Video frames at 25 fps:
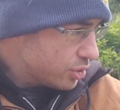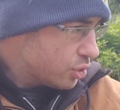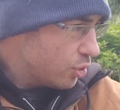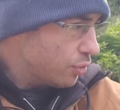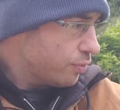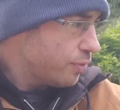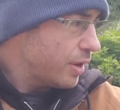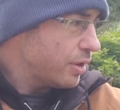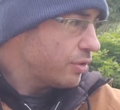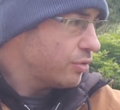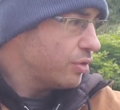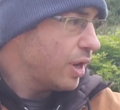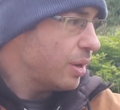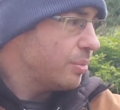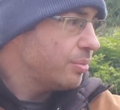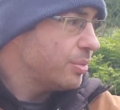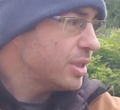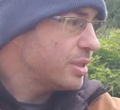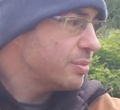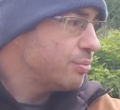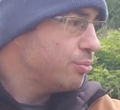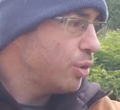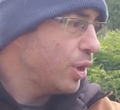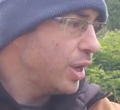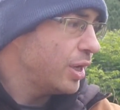So if I grab
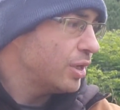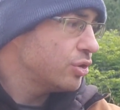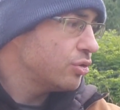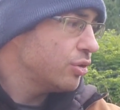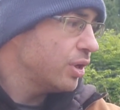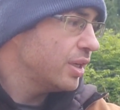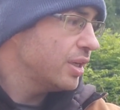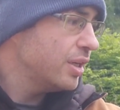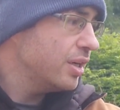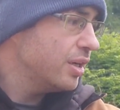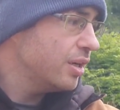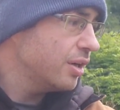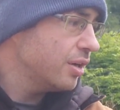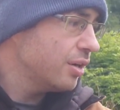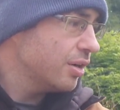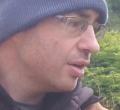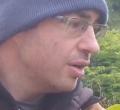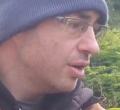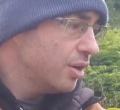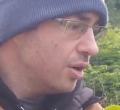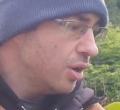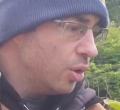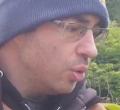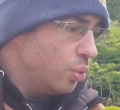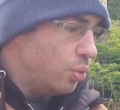this branch right here,
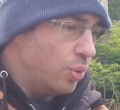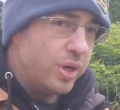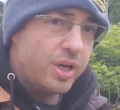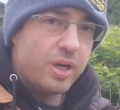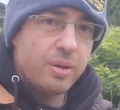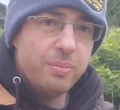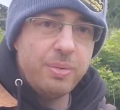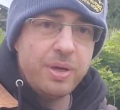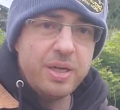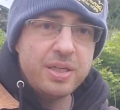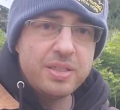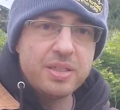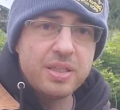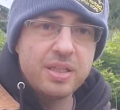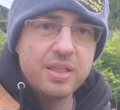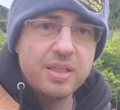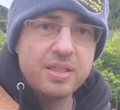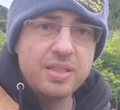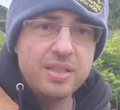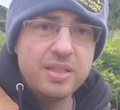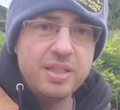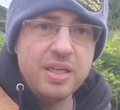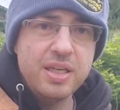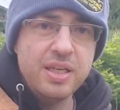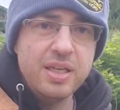we can
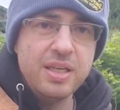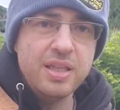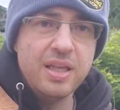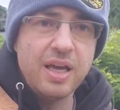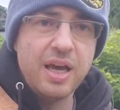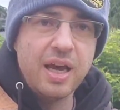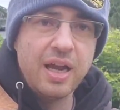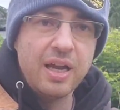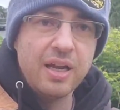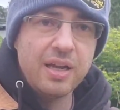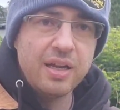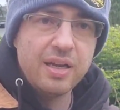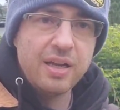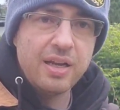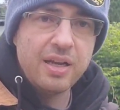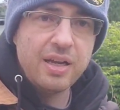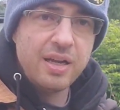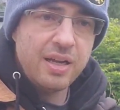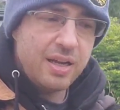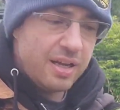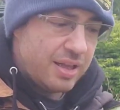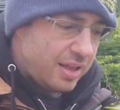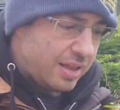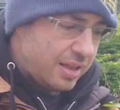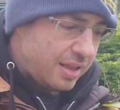basically see that
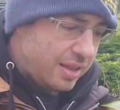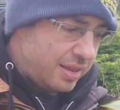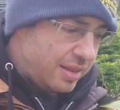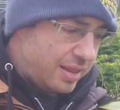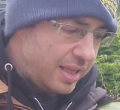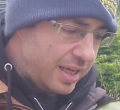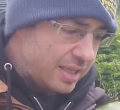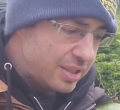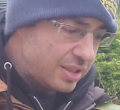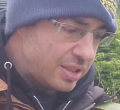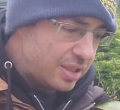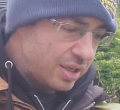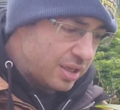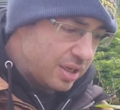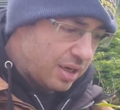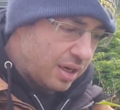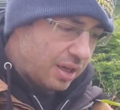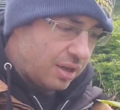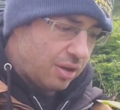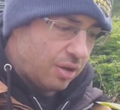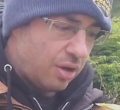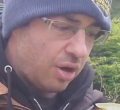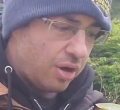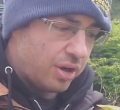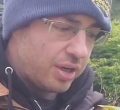this
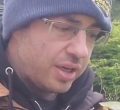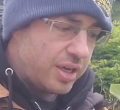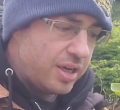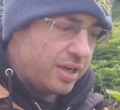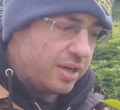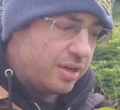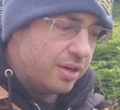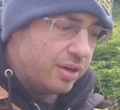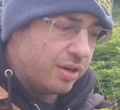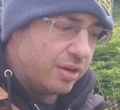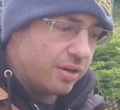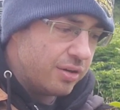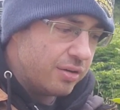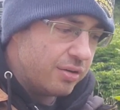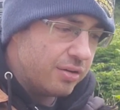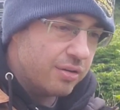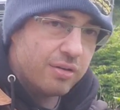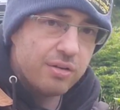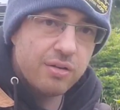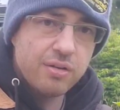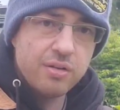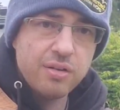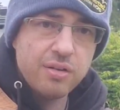along here,